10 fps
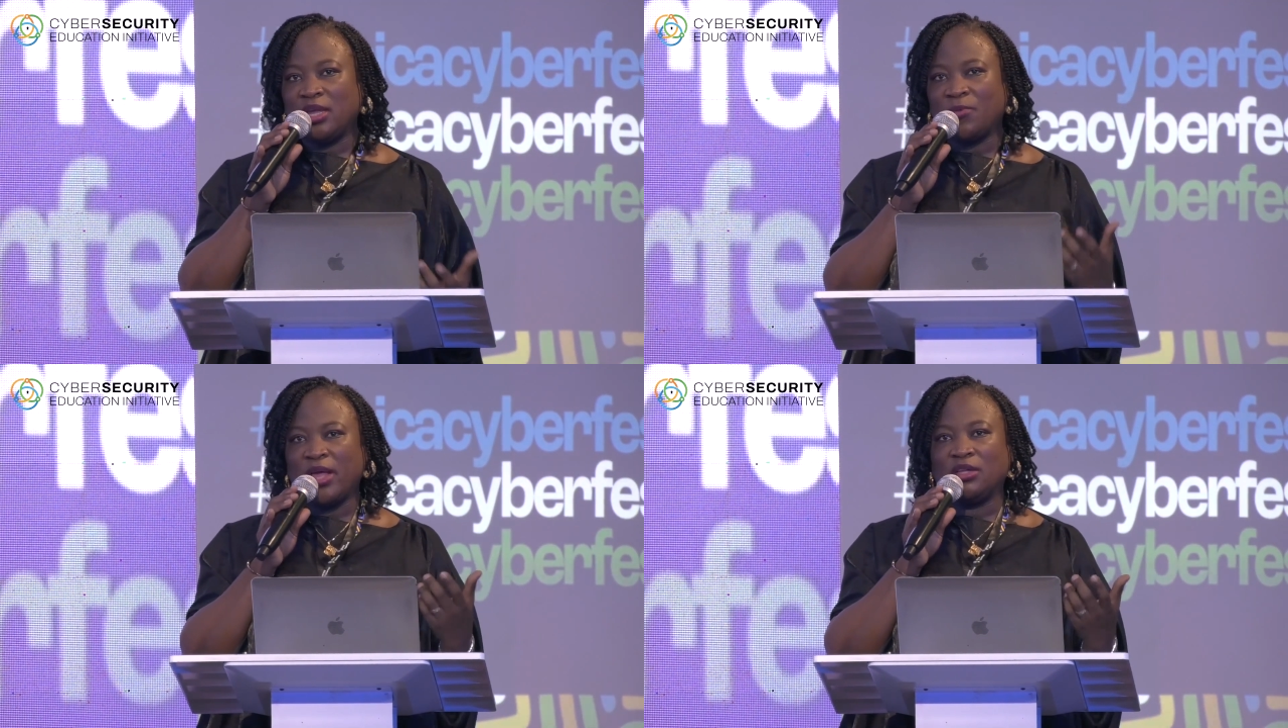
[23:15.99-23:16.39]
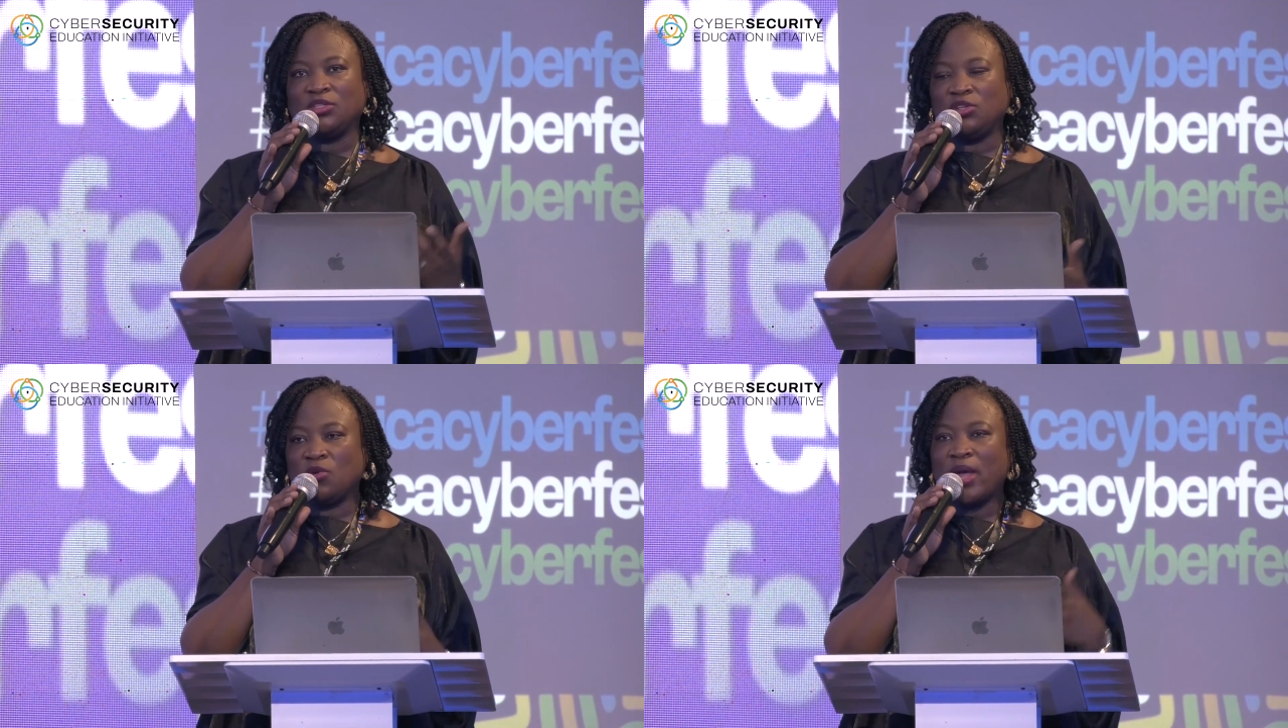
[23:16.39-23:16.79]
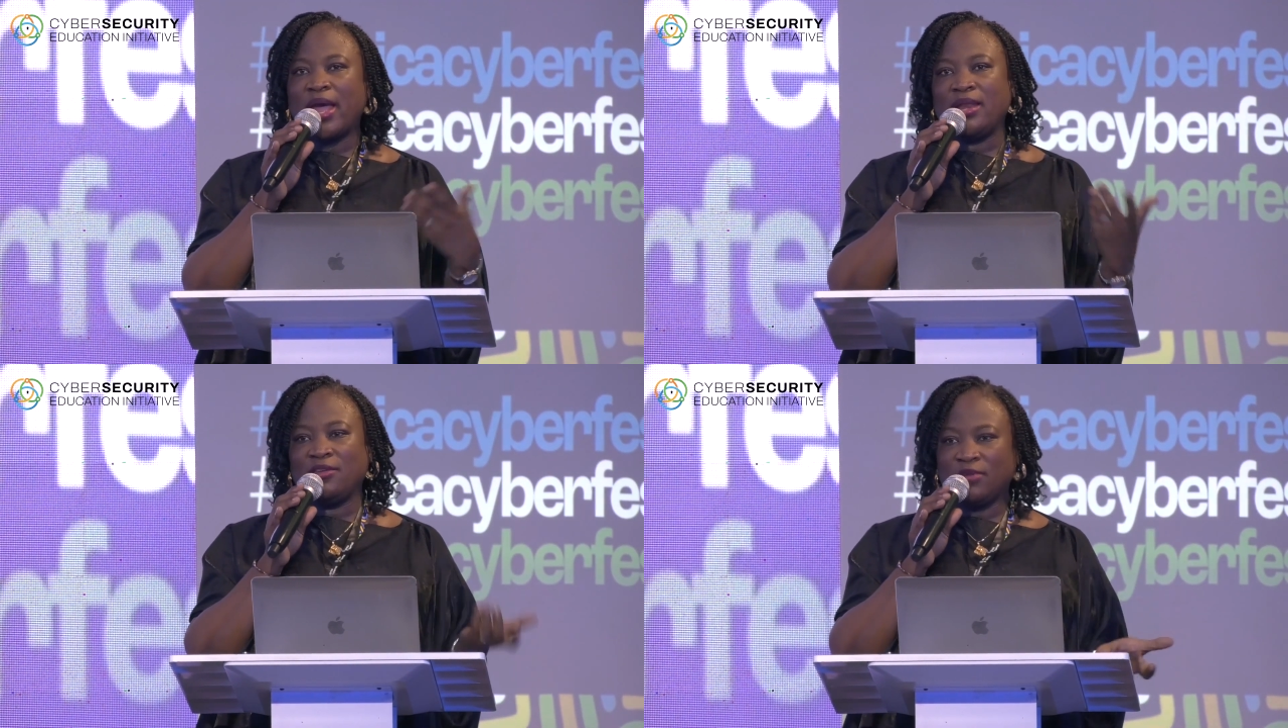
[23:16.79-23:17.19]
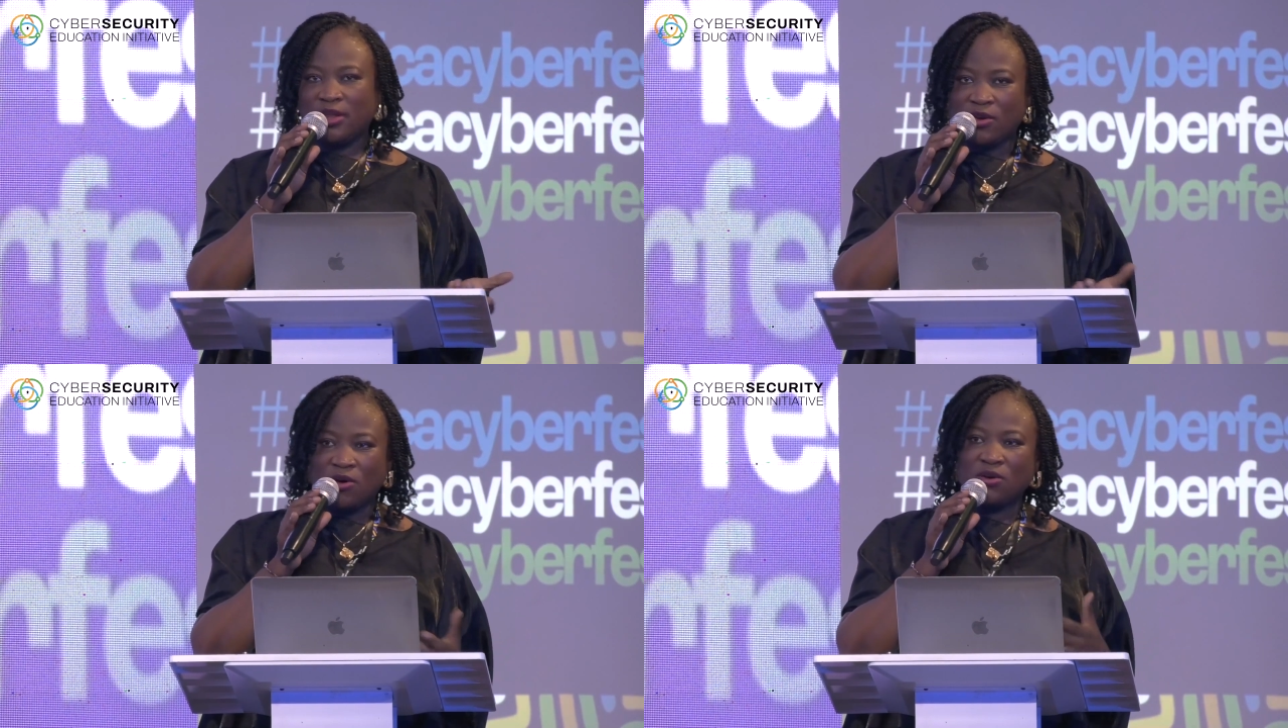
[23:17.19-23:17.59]
well, do you know where I live in
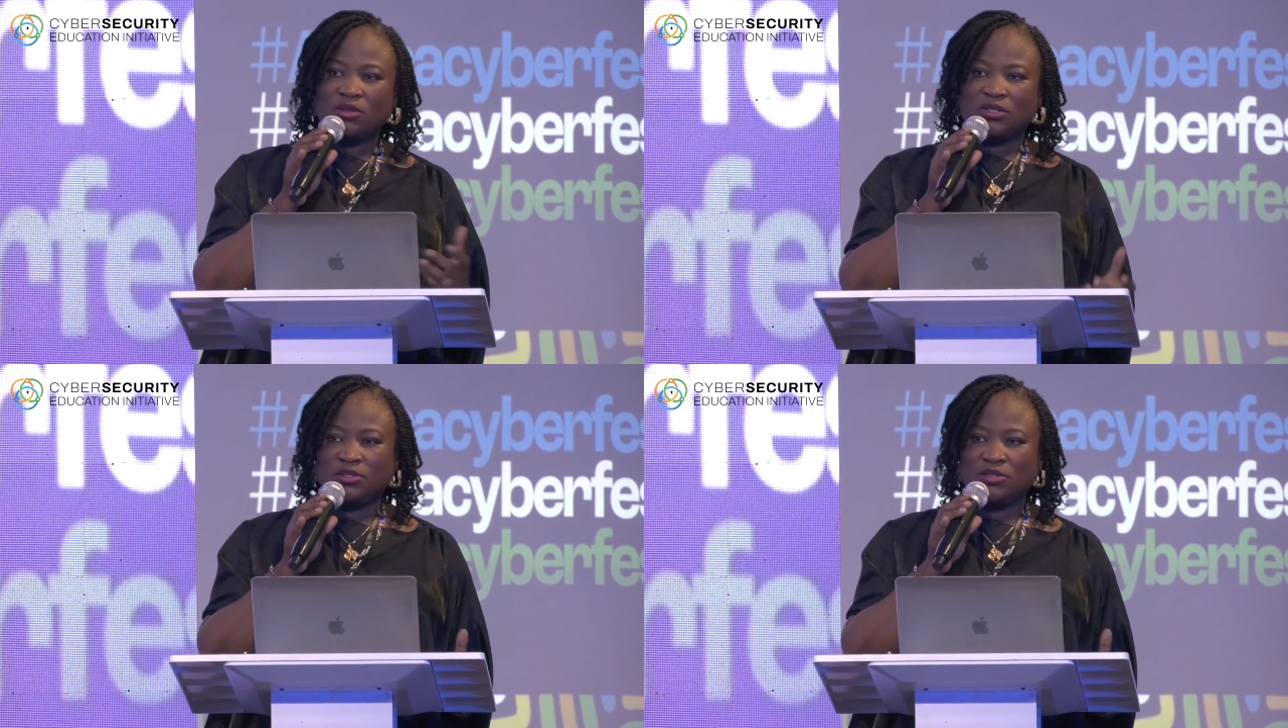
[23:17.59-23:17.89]
Lagos?